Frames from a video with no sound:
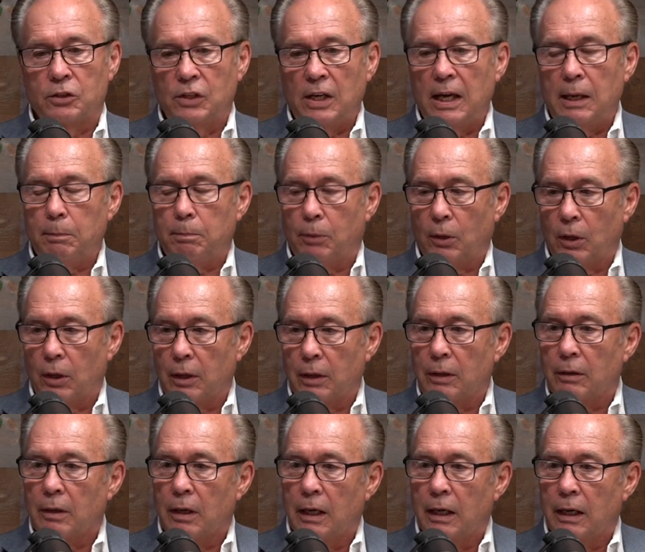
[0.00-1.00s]
the sad
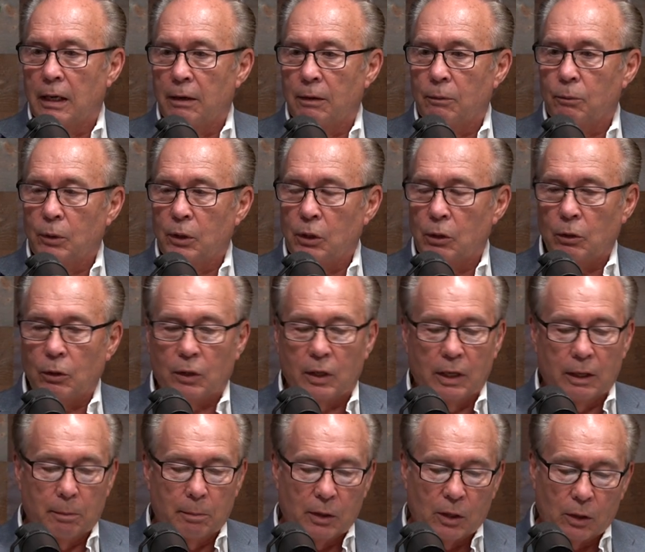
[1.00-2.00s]
part, uh, when you
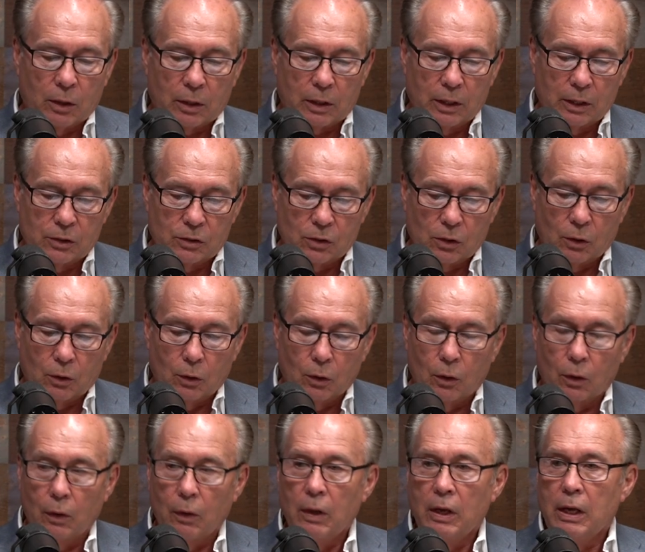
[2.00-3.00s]
look at America as a
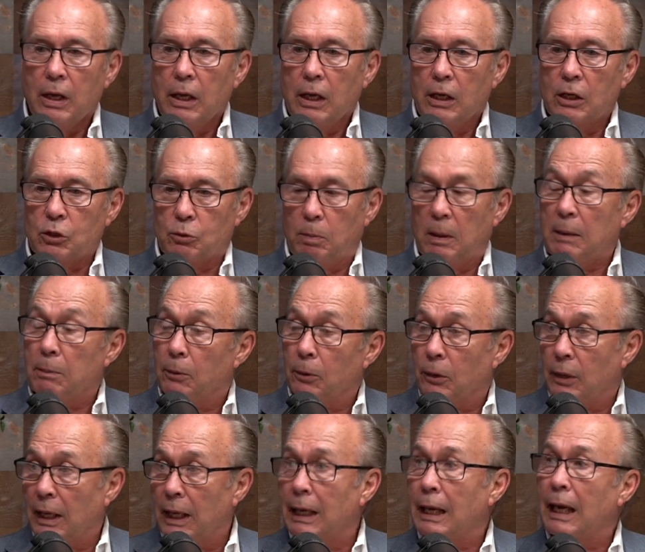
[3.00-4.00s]
whole, is
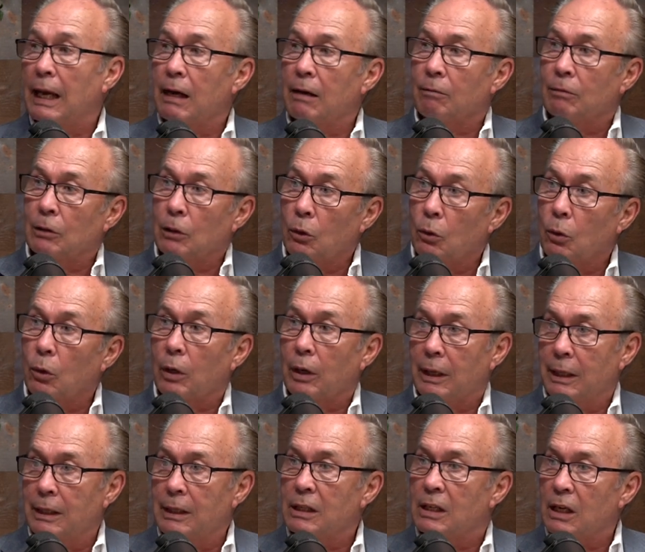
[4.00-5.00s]
people that have
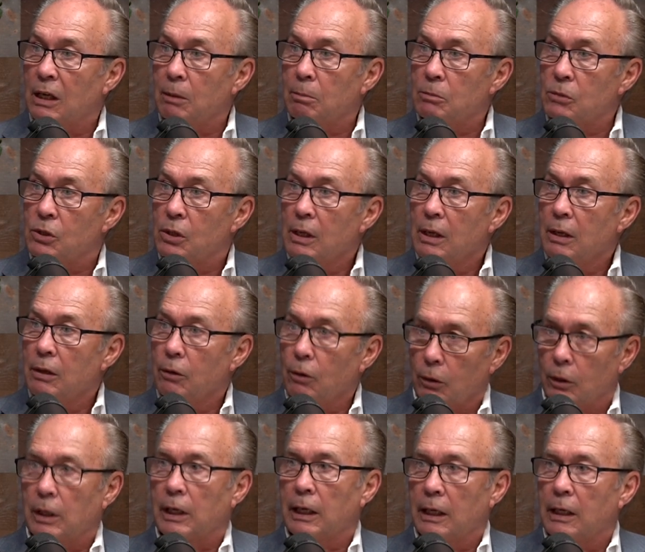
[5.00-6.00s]
lower incomes,
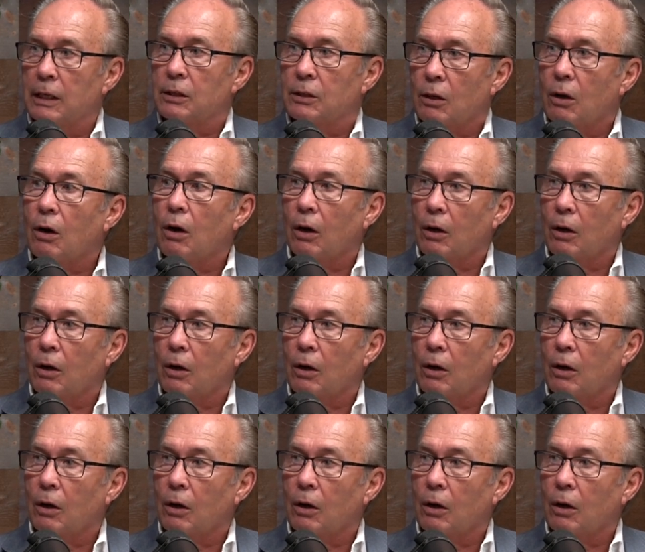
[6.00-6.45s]
they're getting hit the